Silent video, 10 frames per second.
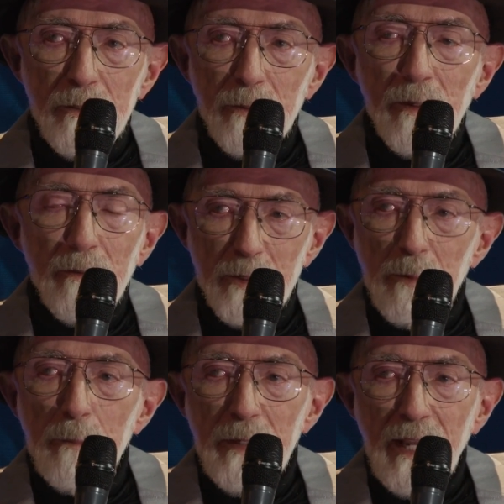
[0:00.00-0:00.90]
who was
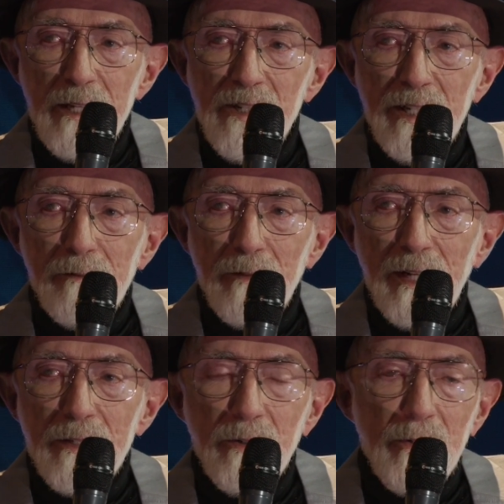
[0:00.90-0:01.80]
my PhD
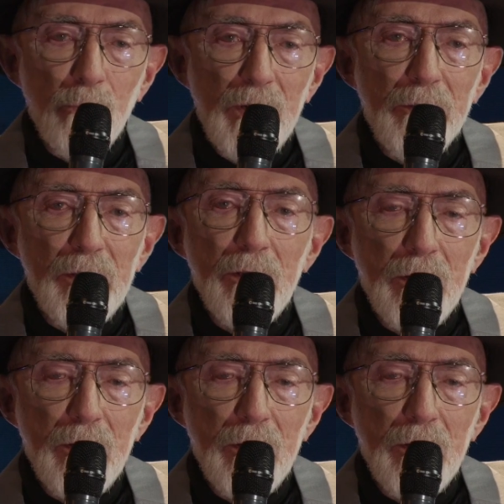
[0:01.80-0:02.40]
advisor and one of the